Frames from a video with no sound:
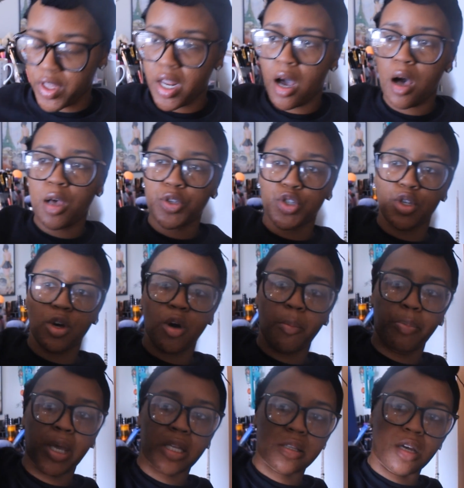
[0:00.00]
And then I
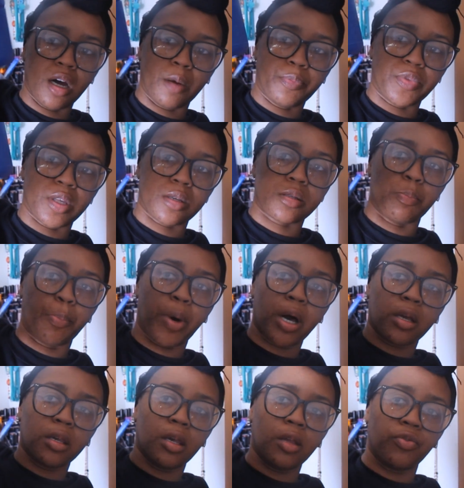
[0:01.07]
also picked up this
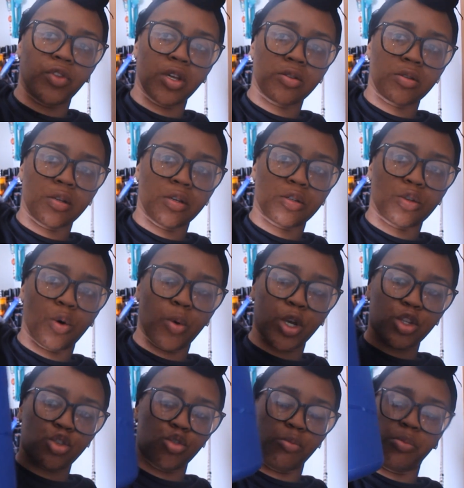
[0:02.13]
bucket. This is
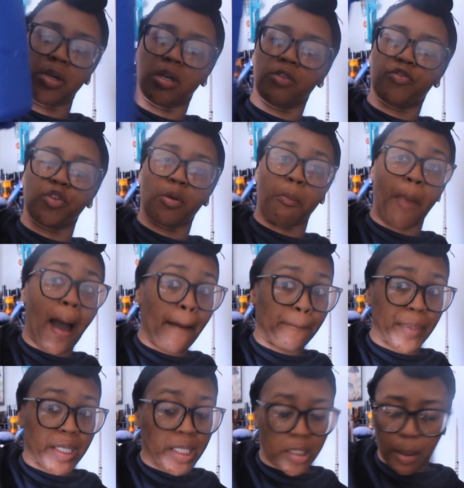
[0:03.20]
going to be for
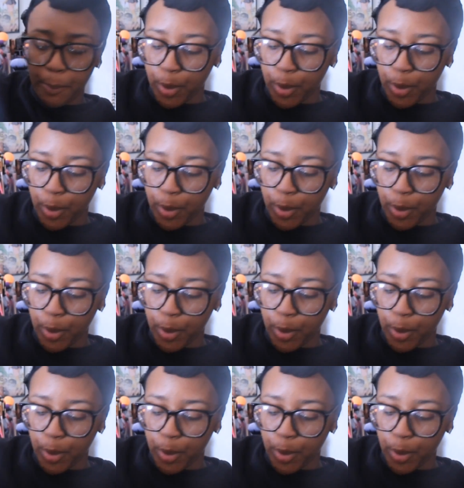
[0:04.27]
mopping